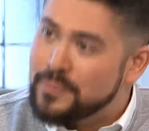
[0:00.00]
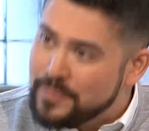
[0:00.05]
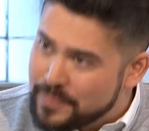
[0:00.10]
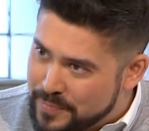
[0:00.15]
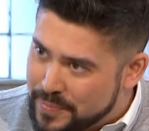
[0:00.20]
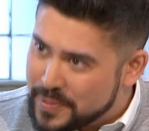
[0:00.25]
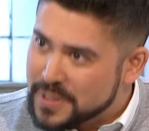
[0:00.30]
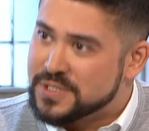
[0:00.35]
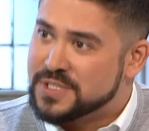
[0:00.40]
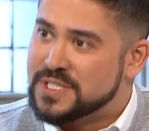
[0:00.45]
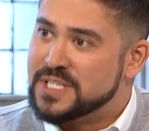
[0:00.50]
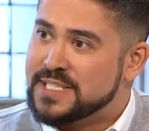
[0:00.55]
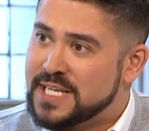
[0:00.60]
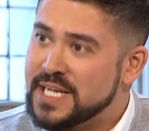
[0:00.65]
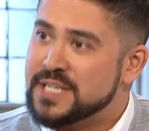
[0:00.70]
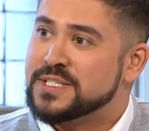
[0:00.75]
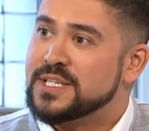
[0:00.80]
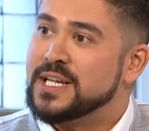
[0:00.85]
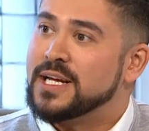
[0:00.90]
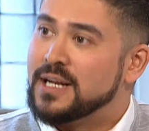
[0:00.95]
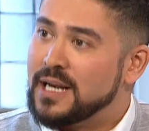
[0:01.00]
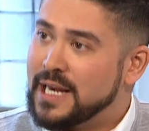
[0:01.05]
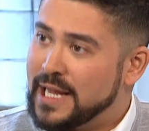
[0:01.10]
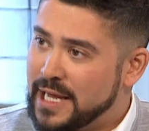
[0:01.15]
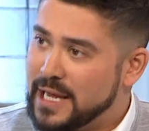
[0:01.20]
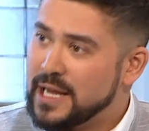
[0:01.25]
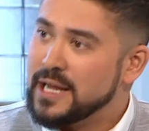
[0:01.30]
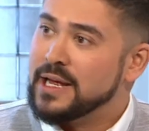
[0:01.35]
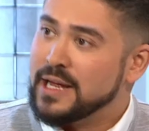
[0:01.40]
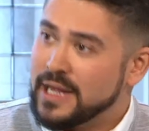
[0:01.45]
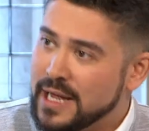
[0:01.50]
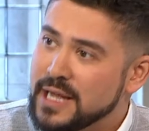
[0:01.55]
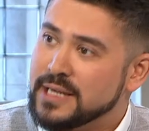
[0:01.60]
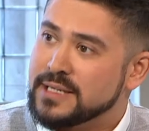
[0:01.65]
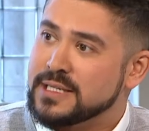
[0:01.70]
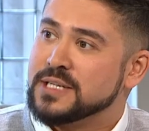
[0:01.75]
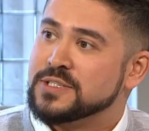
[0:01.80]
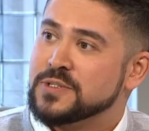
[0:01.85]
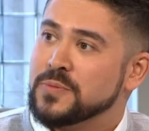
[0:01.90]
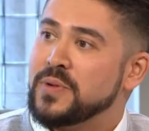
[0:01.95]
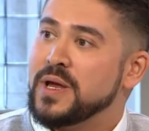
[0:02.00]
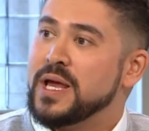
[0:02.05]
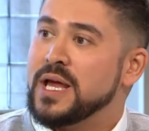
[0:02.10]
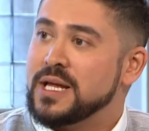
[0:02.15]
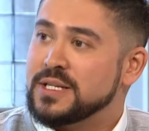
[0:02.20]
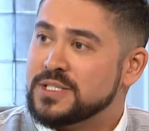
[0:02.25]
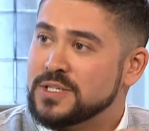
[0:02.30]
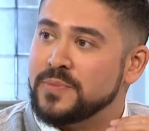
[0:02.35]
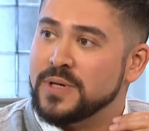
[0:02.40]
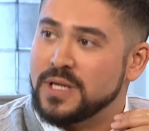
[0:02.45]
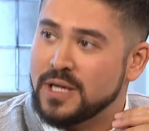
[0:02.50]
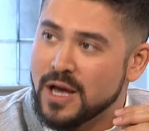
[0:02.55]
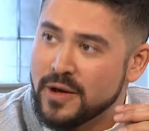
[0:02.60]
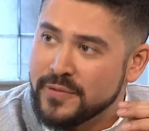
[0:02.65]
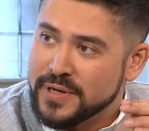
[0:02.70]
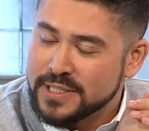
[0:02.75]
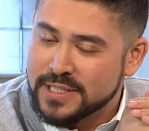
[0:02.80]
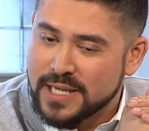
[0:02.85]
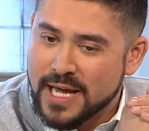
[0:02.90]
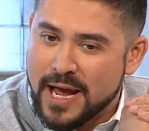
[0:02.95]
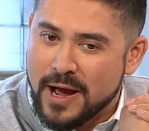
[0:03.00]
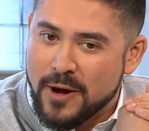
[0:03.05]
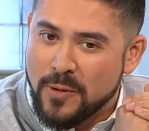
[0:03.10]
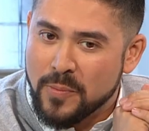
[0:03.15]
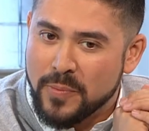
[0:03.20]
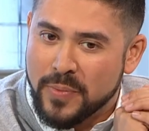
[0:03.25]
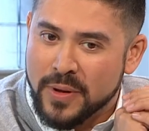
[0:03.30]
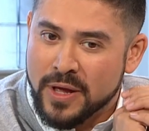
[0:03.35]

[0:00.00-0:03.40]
Yes. But statistically, it does appear to be going down.